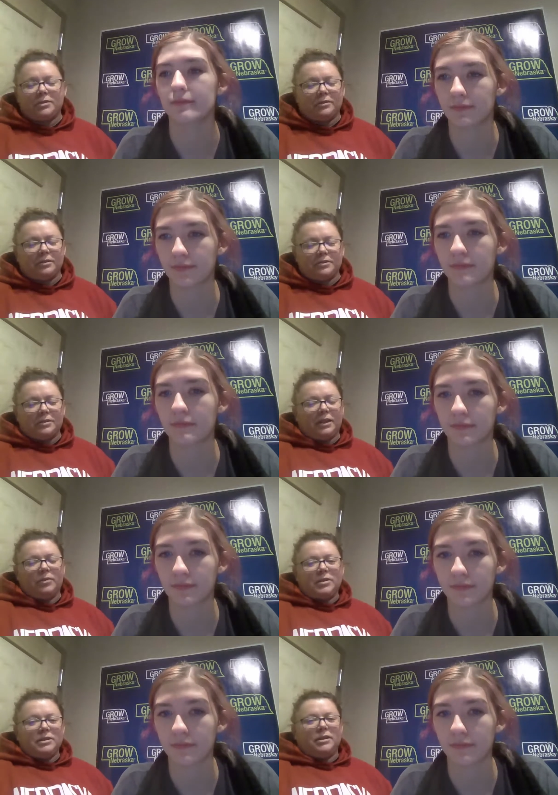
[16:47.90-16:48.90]
Speaker 1: sure there's like a
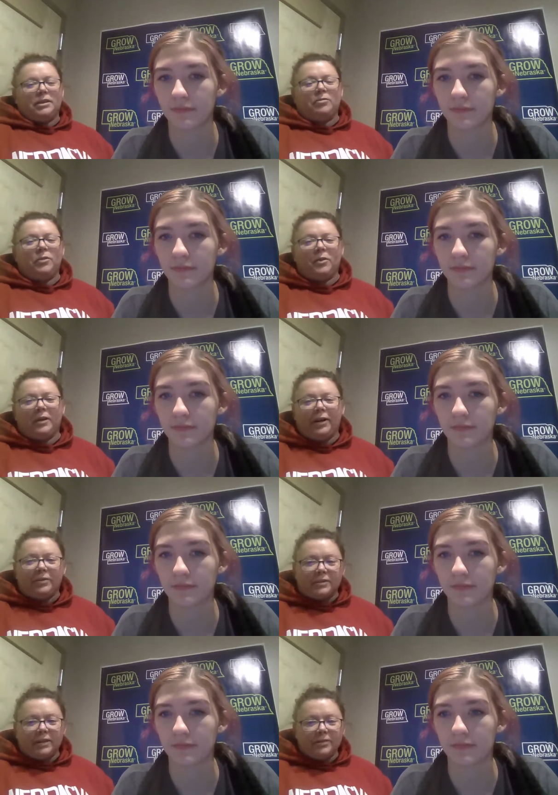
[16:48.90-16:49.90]
bazillion more
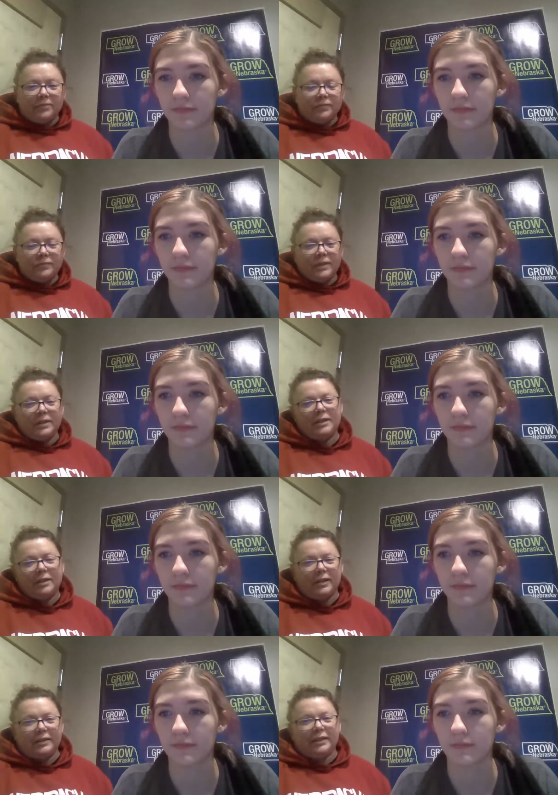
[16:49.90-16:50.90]
out there.
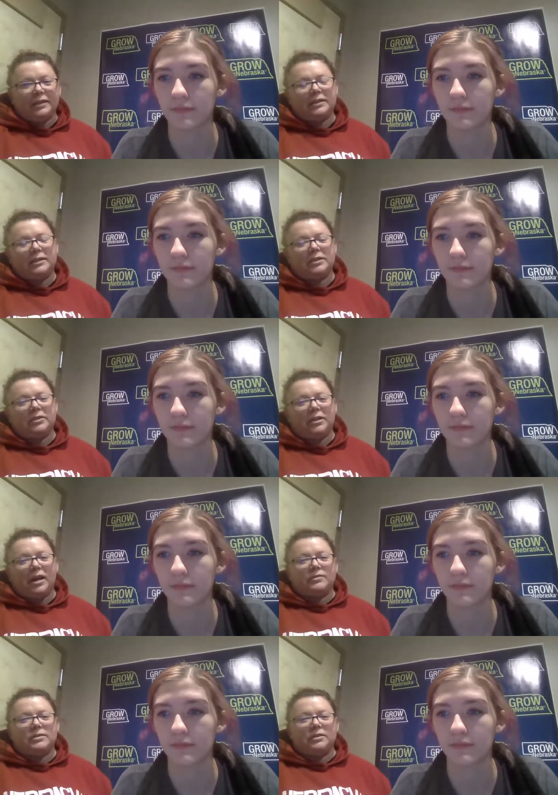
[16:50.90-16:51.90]
Again, I think you're going to
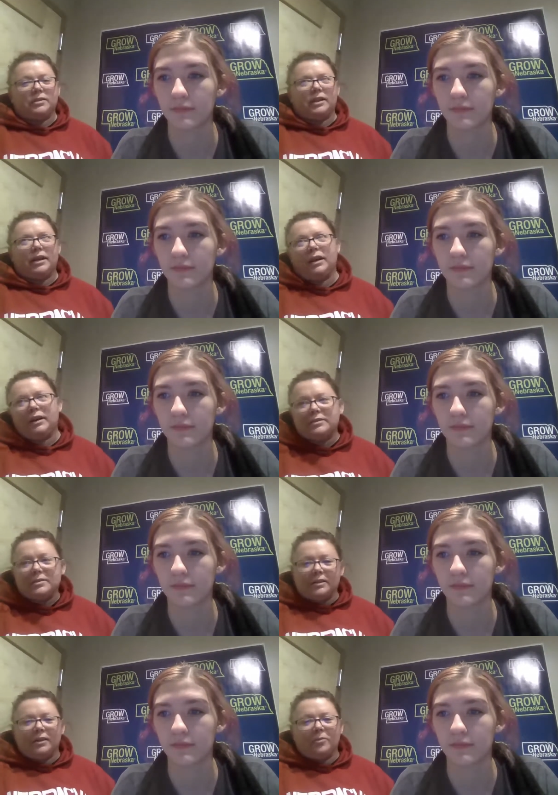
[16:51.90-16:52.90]
have to look at
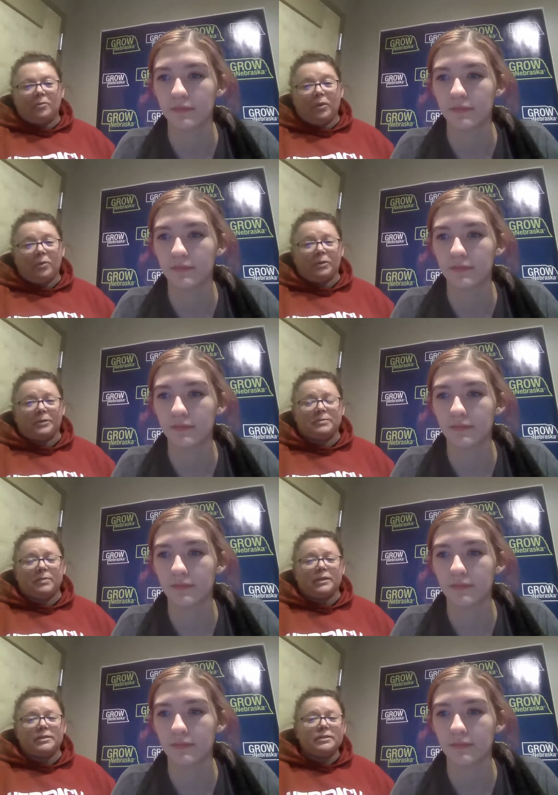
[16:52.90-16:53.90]
um, what works
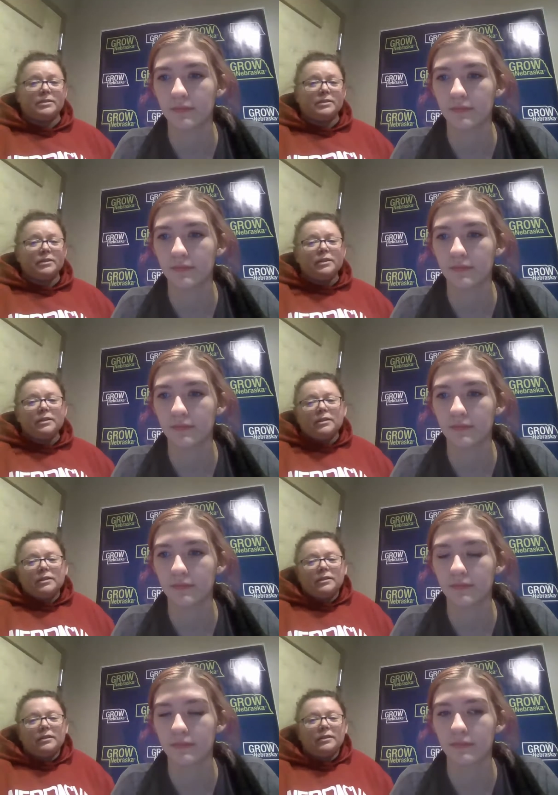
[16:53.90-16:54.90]
best.
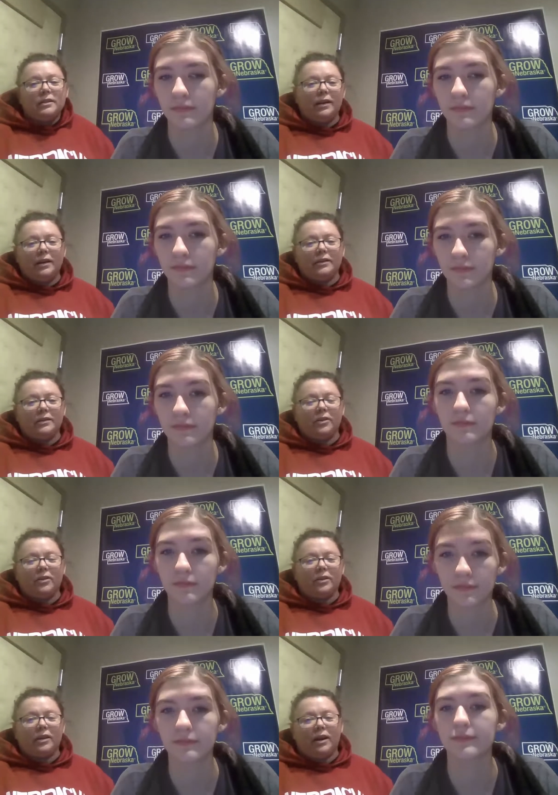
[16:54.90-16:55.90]
You
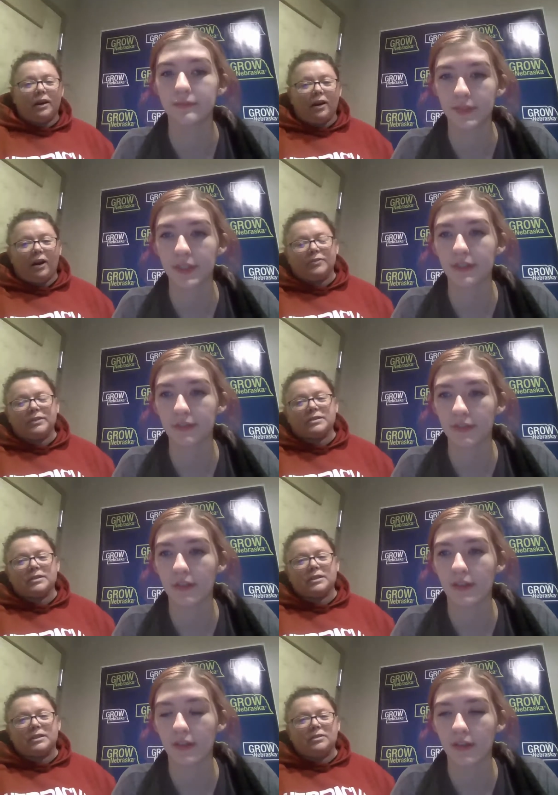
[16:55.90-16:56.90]
know,
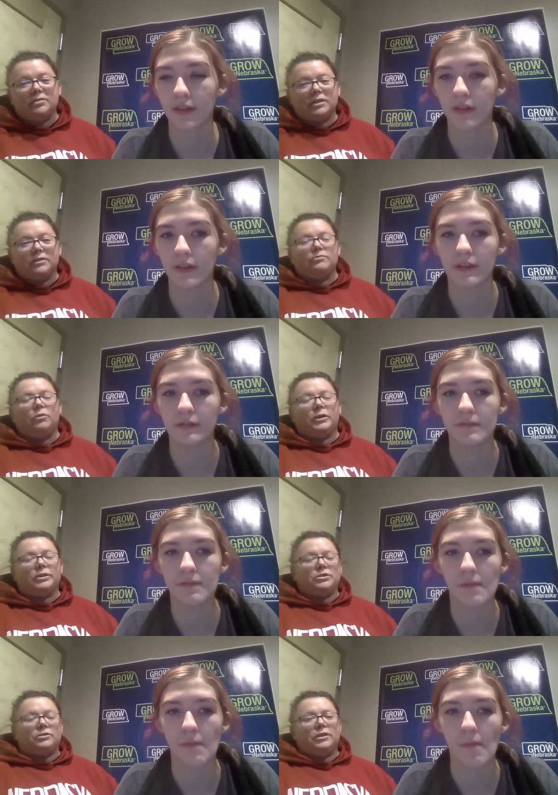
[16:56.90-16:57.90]
obviously you can work
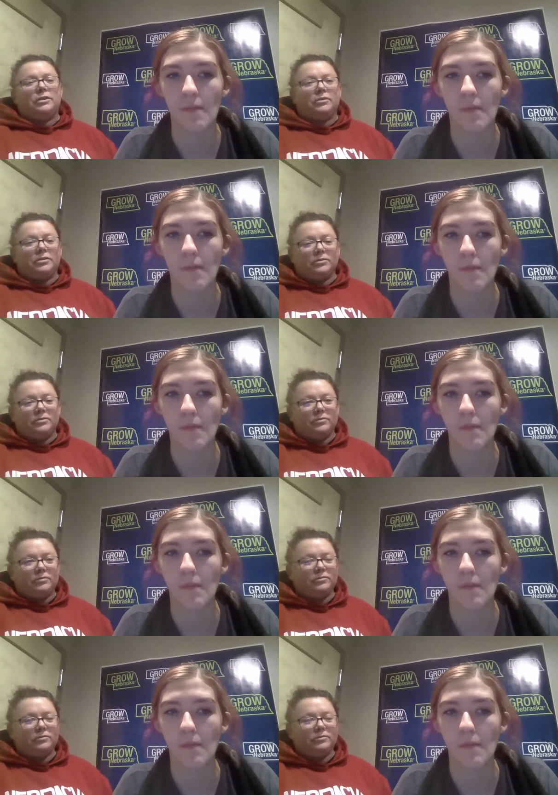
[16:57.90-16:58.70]
straight through.